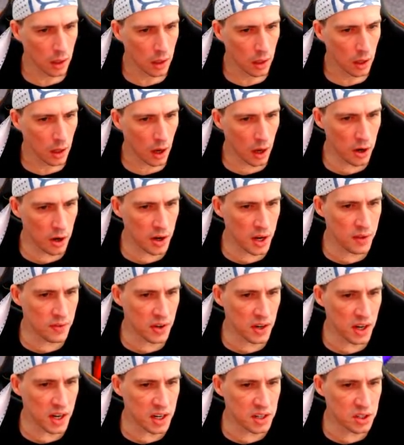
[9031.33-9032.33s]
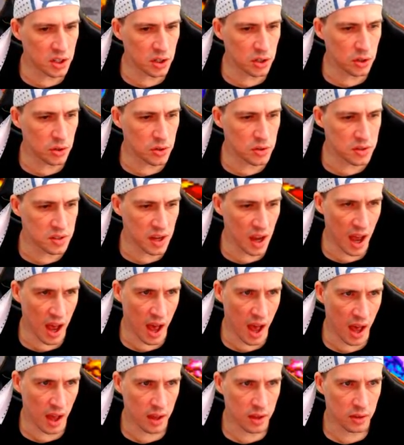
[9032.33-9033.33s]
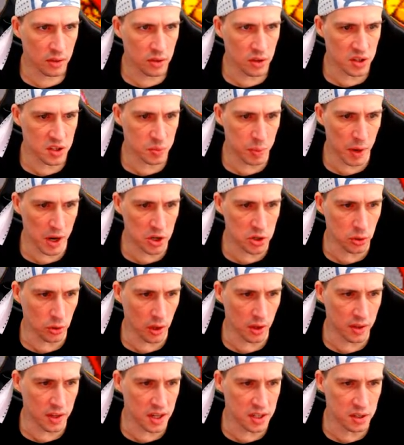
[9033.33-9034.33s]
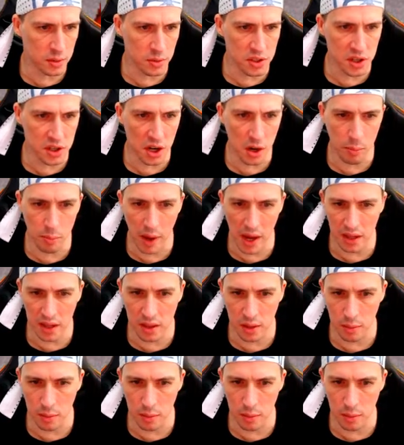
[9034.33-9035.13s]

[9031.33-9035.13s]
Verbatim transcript: I don't even need to use the special on this. I'm just going to bank them